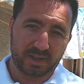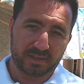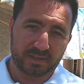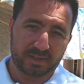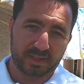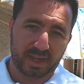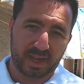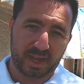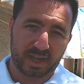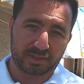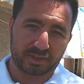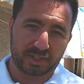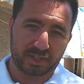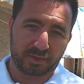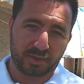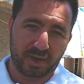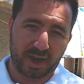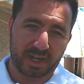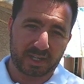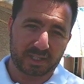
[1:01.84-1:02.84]
to the housing
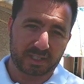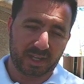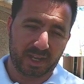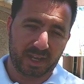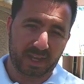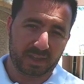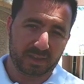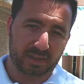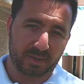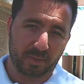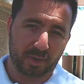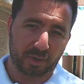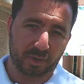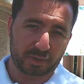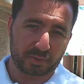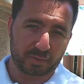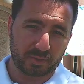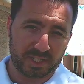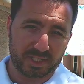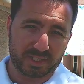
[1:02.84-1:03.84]
crash and the
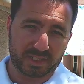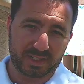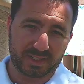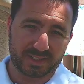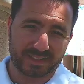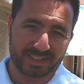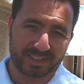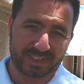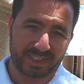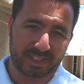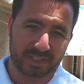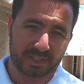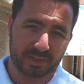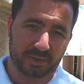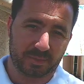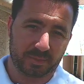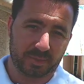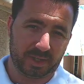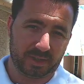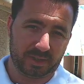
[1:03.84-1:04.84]
most recent
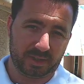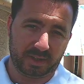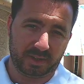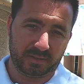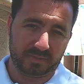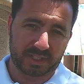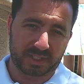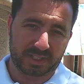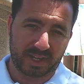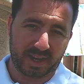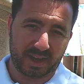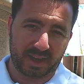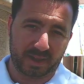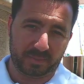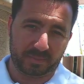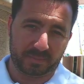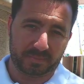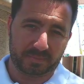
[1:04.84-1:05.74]
6-year period of the time.